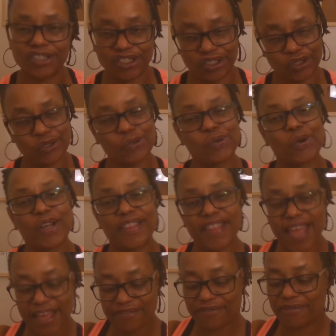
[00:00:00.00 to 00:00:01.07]
chew on
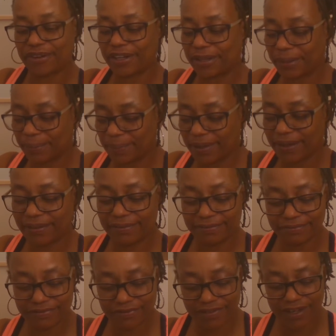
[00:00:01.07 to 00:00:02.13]
that for a little bit.
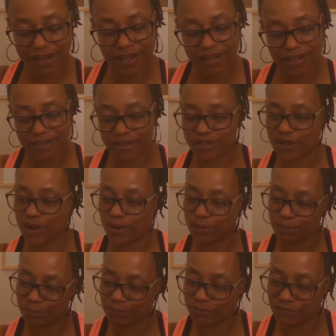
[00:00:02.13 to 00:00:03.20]

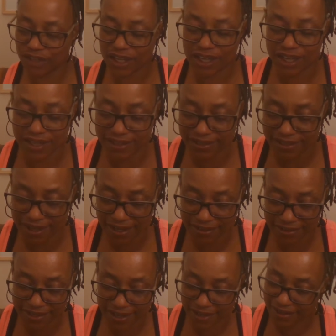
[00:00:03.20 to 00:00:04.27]
So he
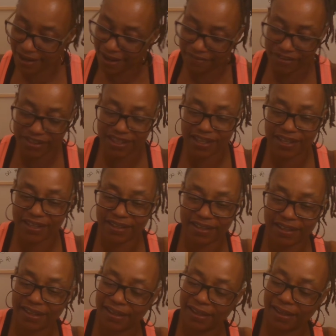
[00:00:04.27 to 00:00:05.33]
says that
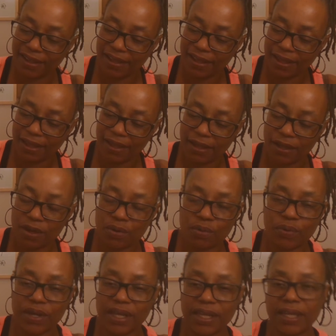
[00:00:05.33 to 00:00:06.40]
everything
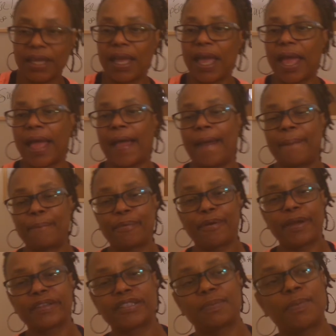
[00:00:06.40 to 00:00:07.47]
we impress